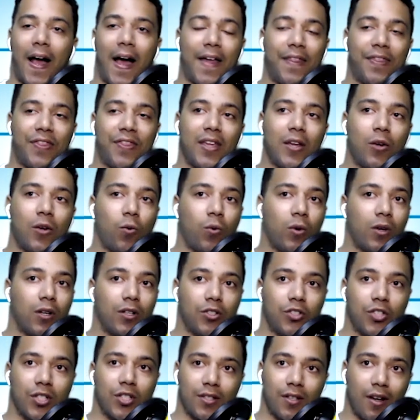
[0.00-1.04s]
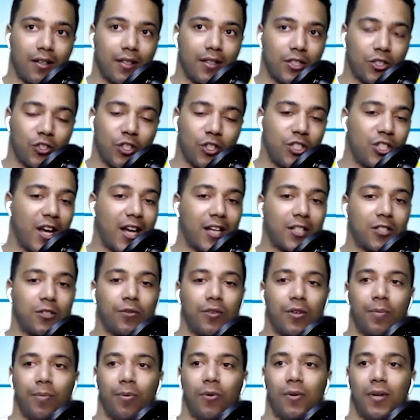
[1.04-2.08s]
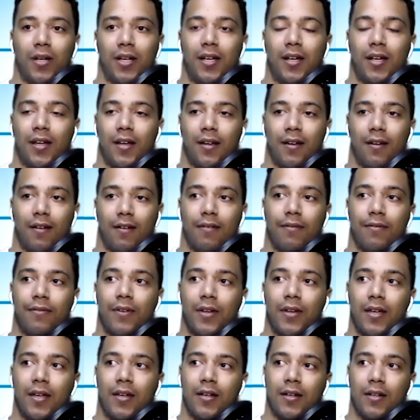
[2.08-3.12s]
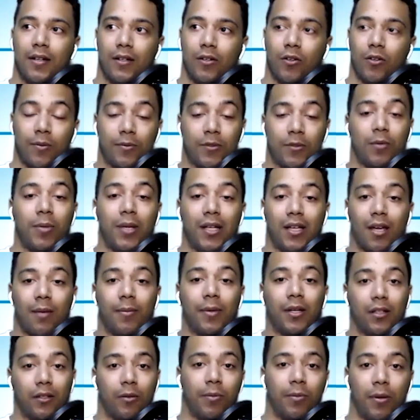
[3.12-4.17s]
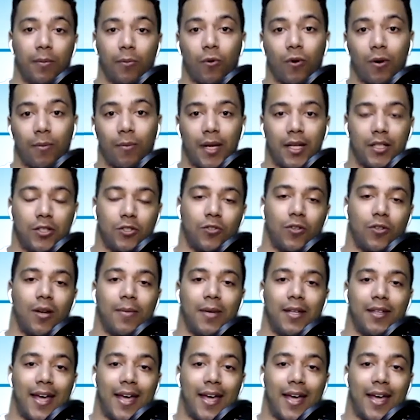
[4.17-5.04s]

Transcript: I think we're just on this trajectory point of crypto becoming a little bit more mainstream.